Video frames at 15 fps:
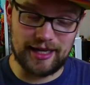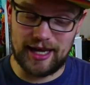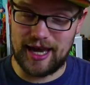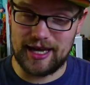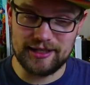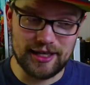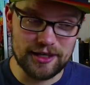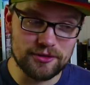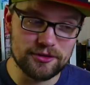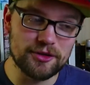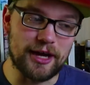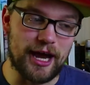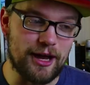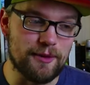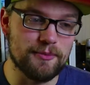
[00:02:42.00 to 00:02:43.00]
don't
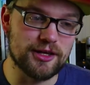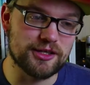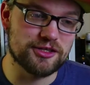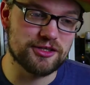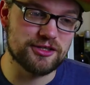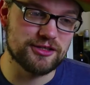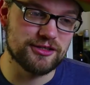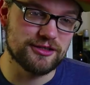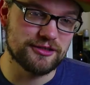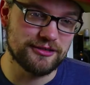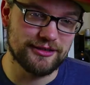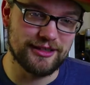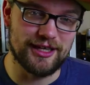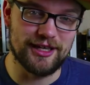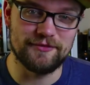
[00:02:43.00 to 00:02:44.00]
know how much
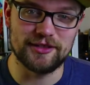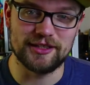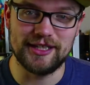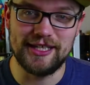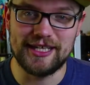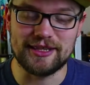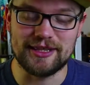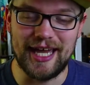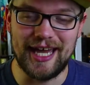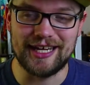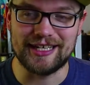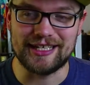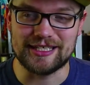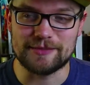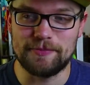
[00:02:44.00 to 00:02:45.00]
of a leak
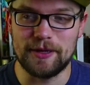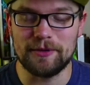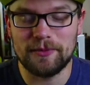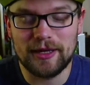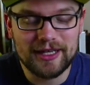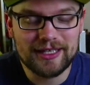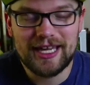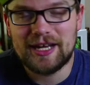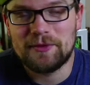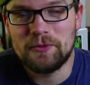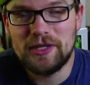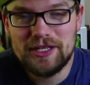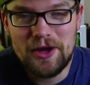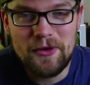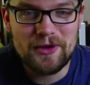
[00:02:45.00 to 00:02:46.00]
that is, but
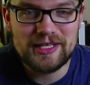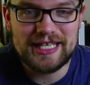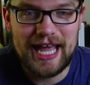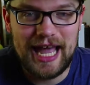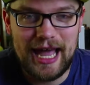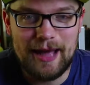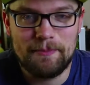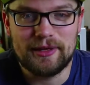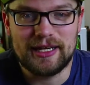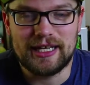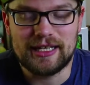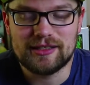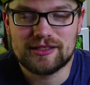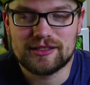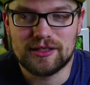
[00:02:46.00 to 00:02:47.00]
again, we know it's
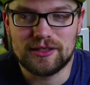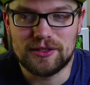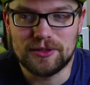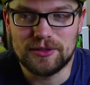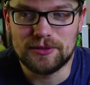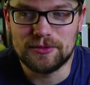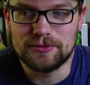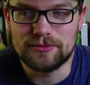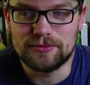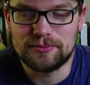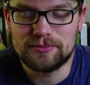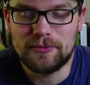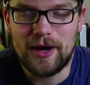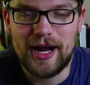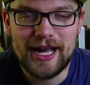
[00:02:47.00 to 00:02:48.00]
happening, so
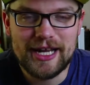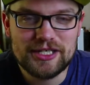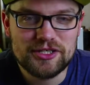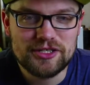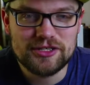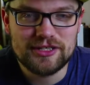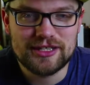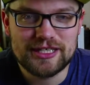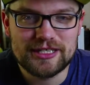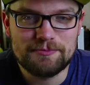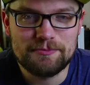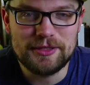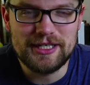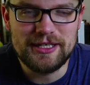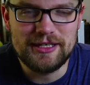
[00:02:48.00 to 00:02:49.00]
why should
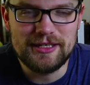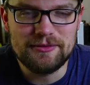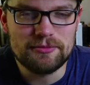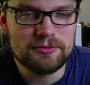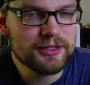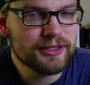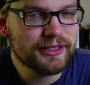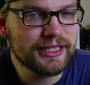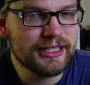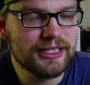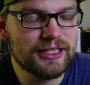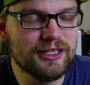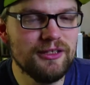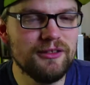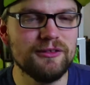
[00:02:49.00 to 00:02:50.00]
this be really
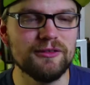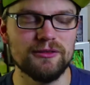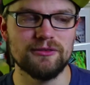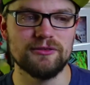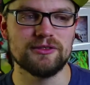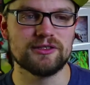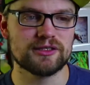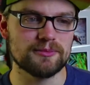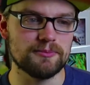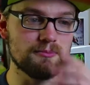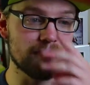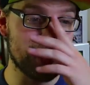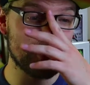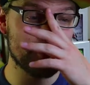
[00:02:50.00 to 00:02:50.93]
news?